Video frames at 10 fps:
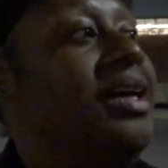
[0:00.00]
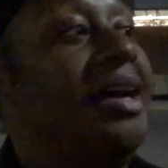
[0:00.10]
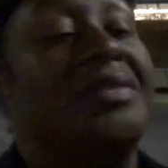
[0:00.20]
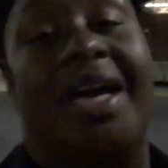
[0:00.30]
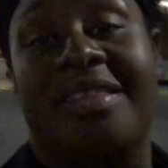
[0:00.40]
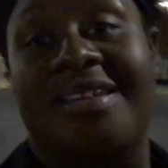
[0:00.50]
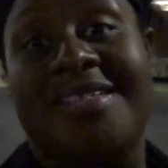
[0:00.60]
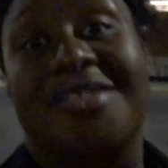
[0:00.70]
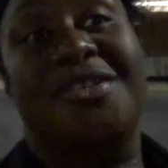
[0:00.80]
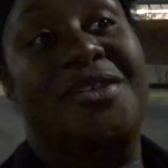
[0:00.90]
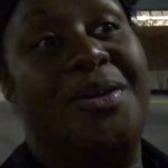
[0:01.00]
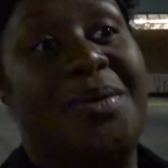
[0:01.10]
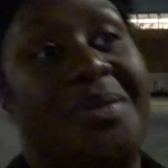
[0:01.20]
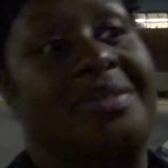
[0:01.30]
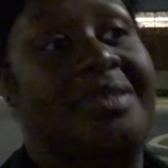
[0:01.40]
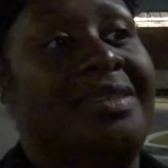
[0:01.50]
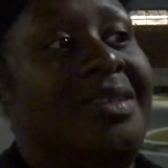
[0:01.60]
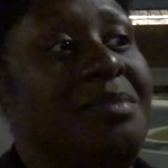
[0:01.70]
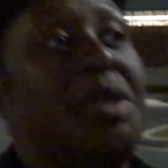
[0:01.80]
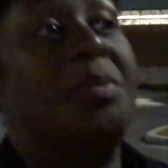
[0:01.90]
I've got things to do,
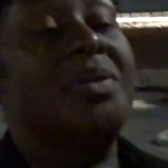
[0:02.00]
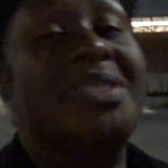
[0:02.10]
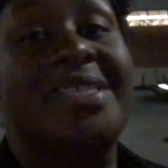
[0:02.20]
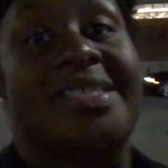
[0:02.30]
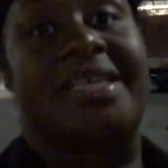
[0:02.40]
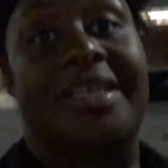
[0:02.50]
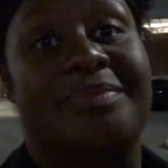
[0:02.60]
people to see.